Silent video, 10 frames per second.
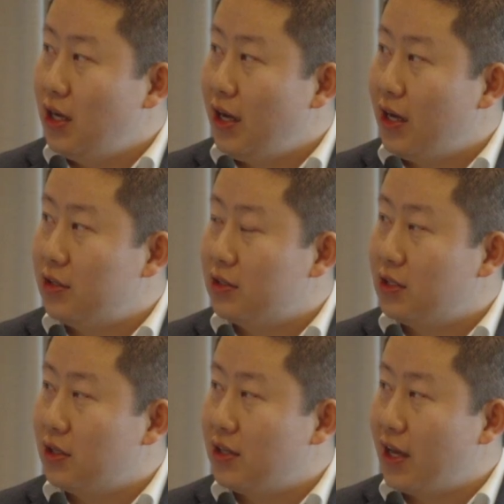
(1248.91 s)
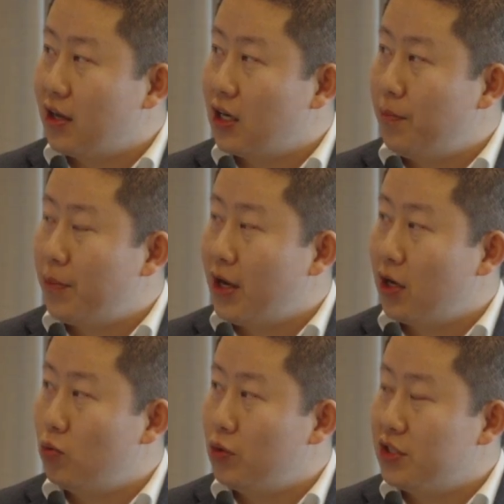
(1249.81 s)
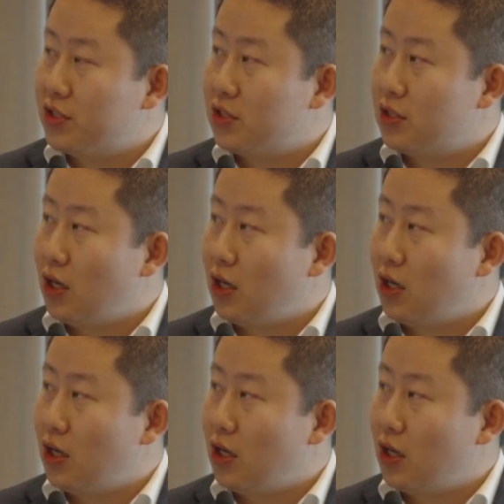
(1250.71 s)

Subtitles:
and then compare with